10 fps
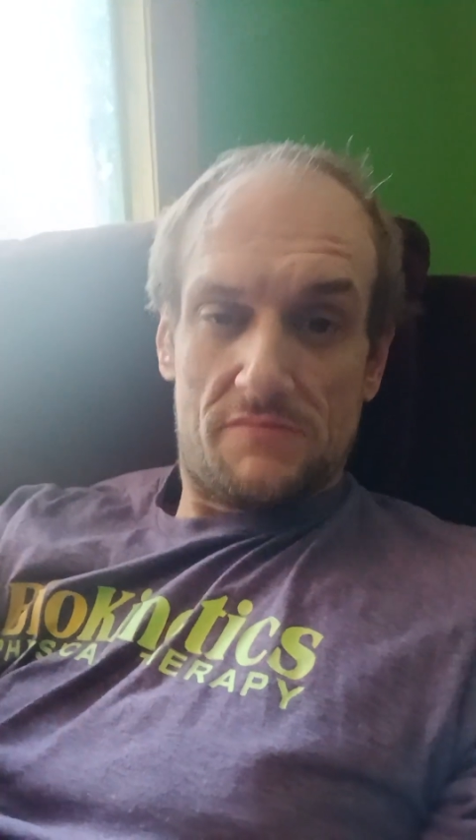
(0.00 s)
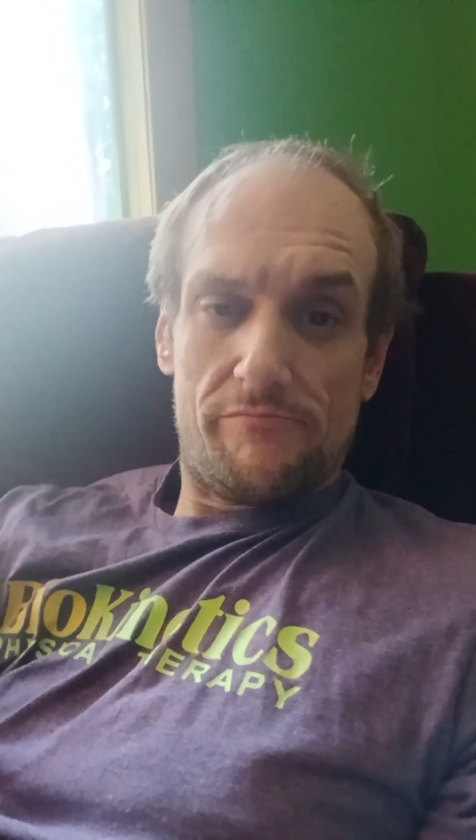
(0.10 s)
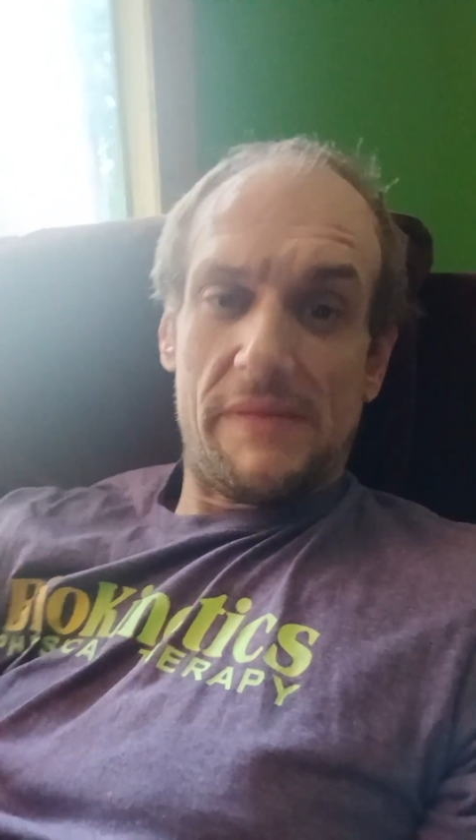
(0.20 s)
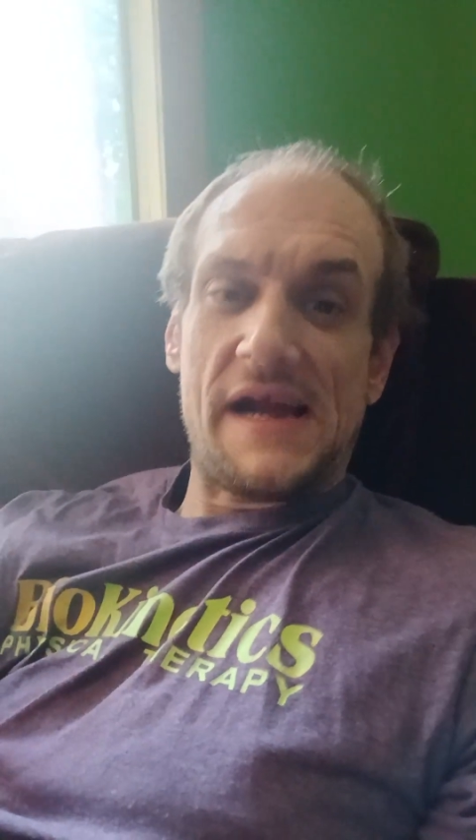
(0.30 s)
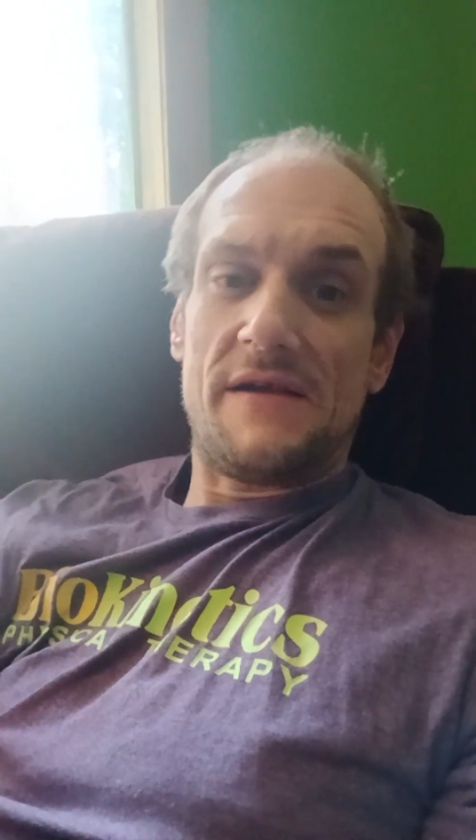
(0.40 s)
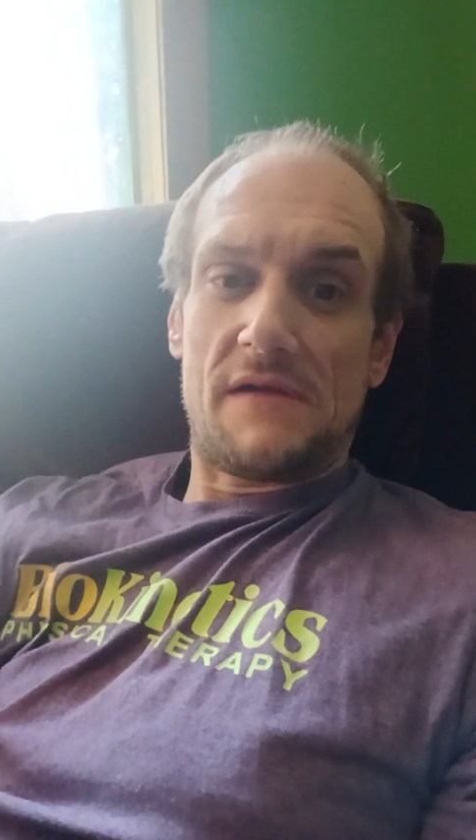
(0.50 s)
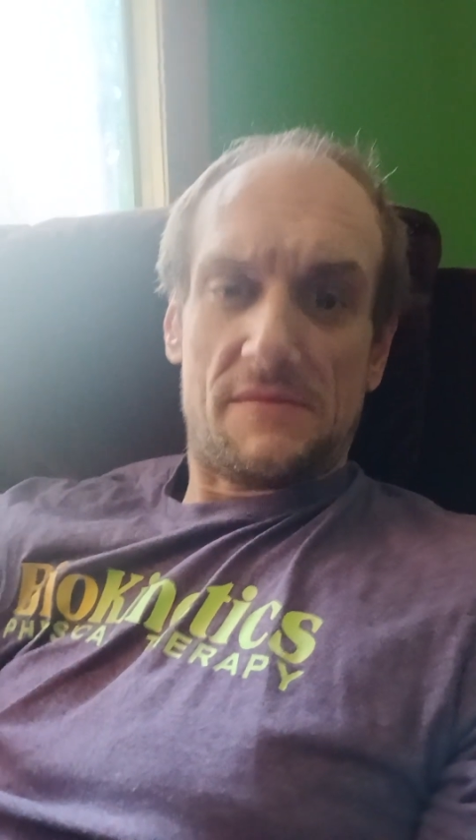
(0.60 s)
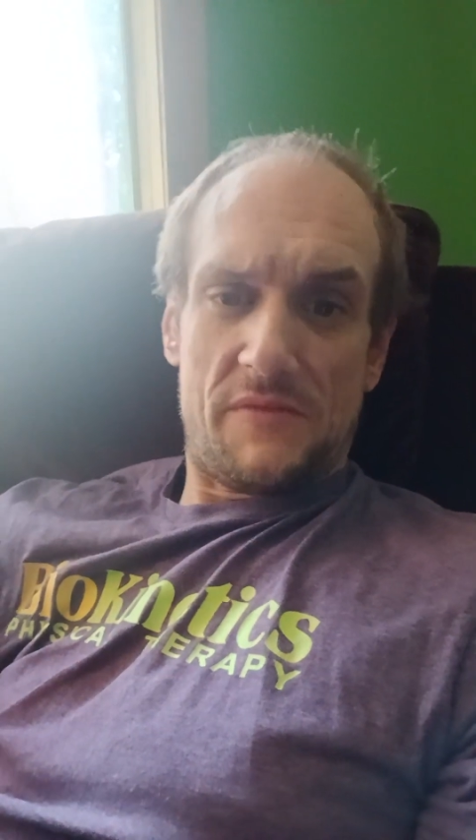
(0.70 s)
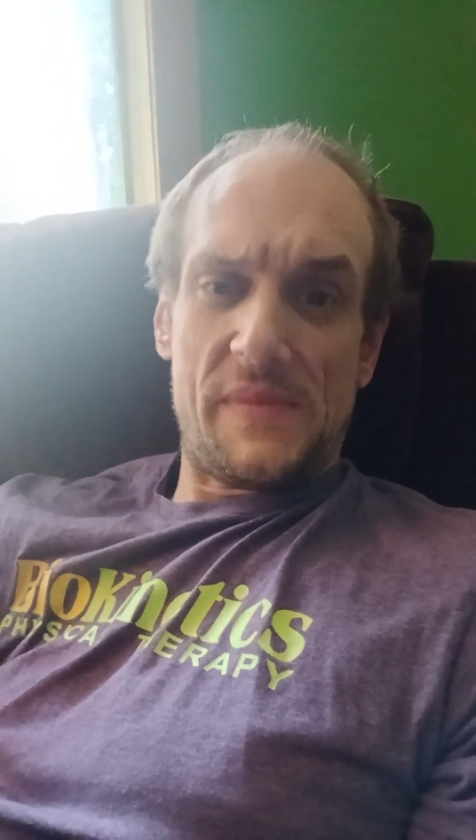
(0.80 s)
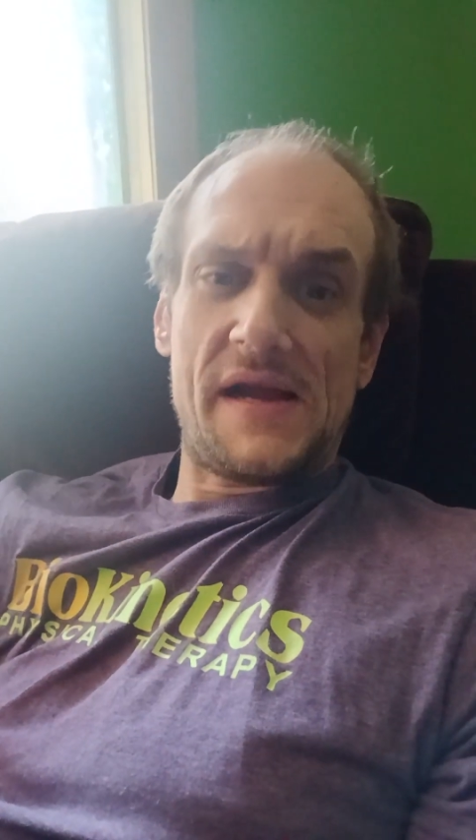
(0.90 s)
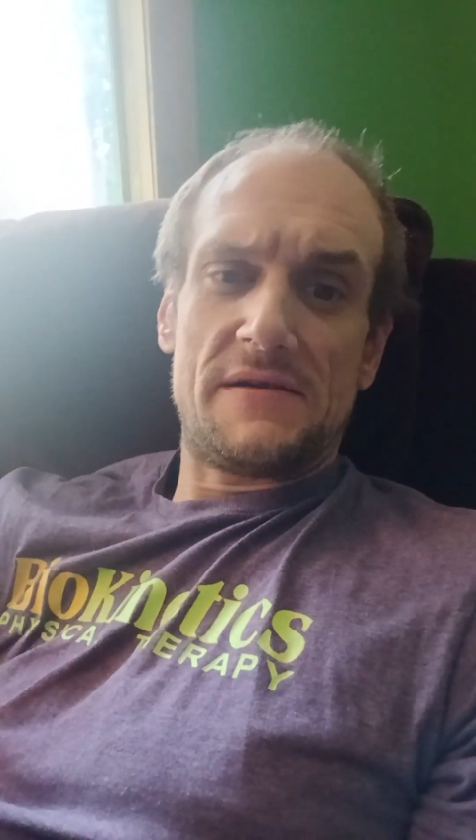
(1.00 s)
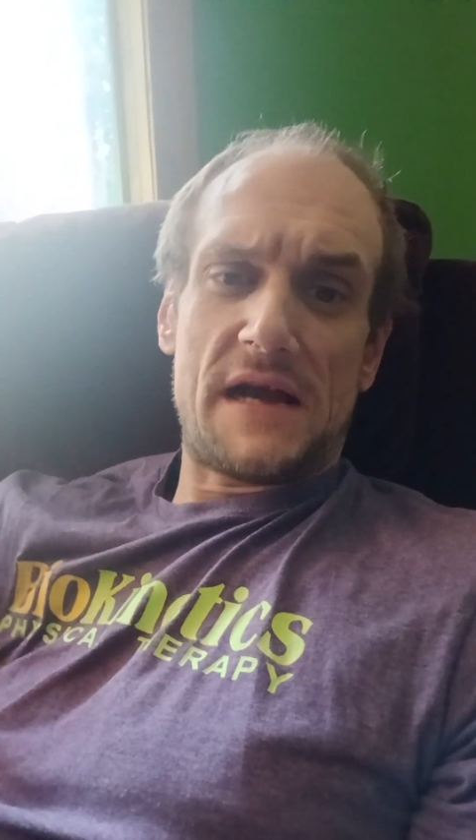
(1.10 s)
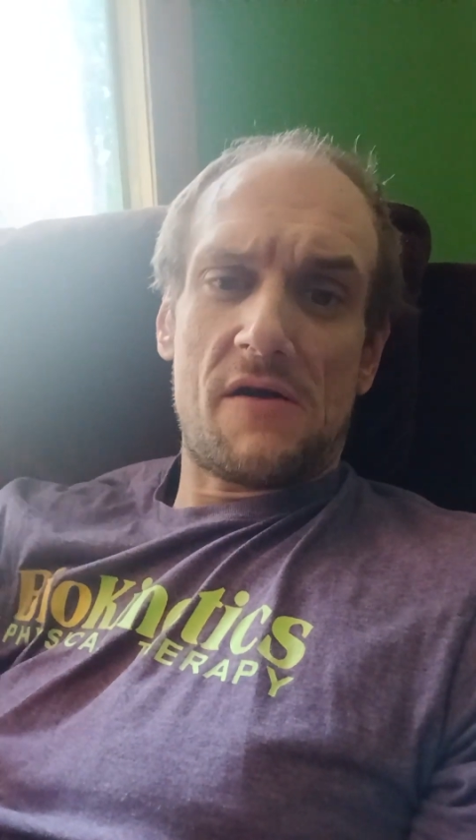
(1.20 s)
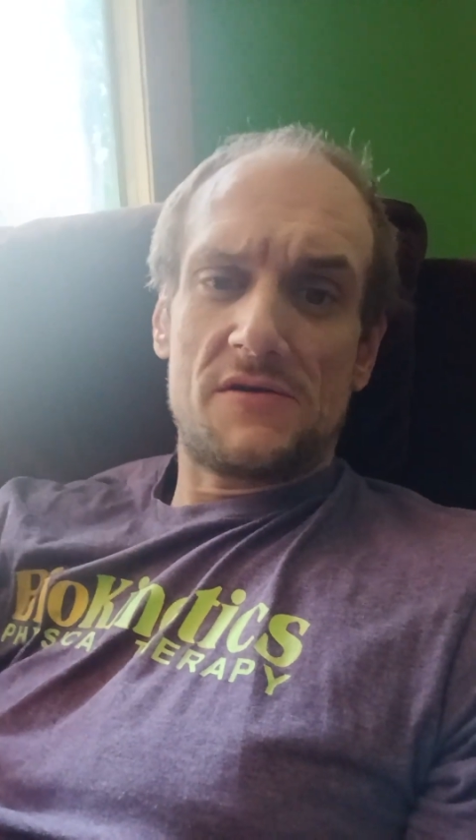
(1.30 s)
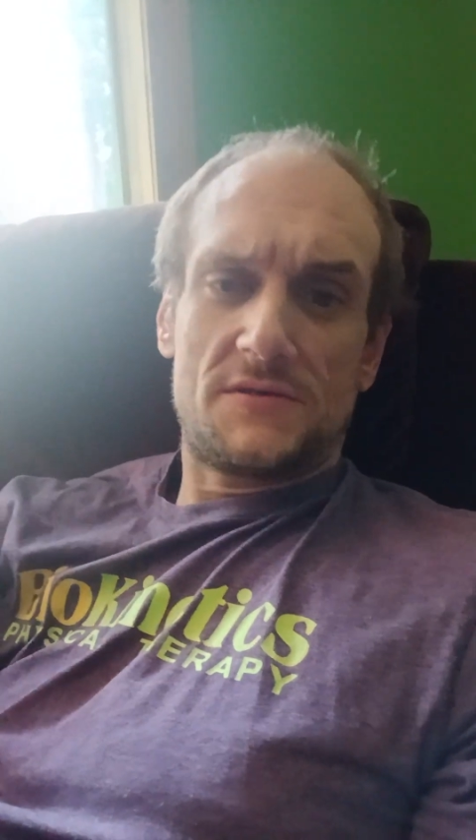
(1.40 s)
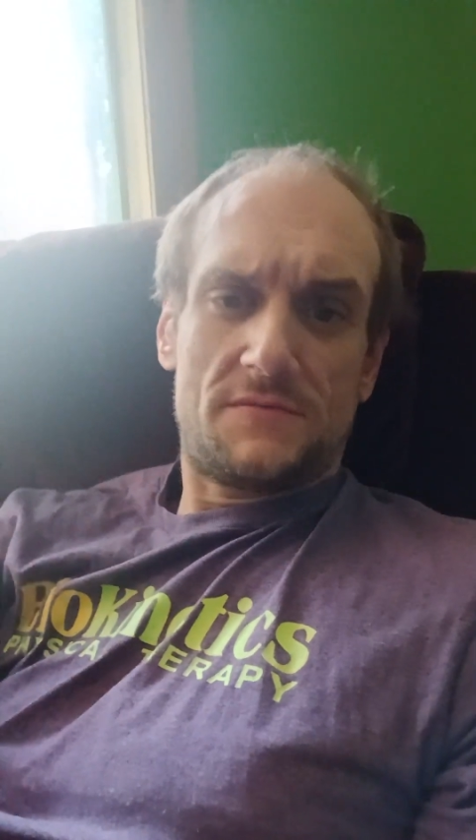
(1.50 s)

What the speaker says: Main towers,